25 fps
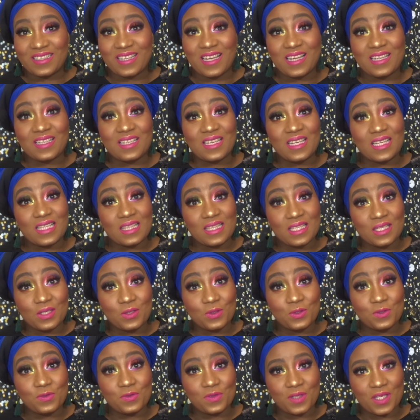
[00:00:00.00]
and hit the
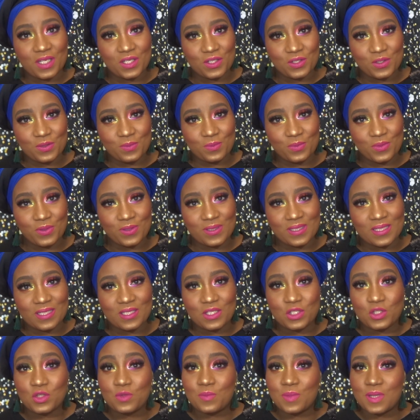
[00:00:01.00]
notification button
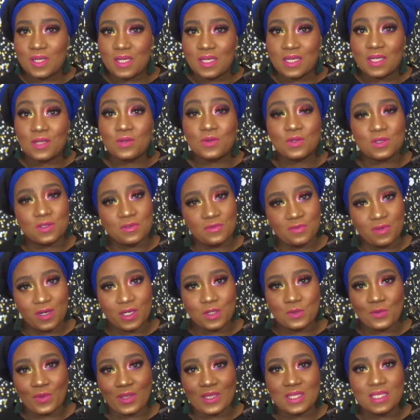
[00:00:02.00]
to be
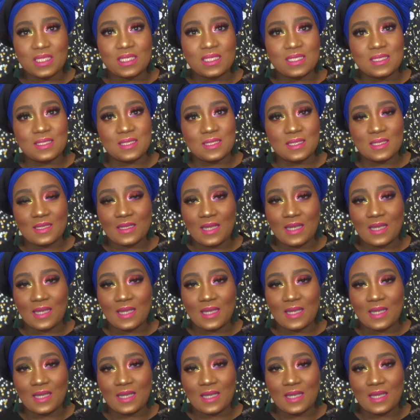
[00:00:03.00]
notified when this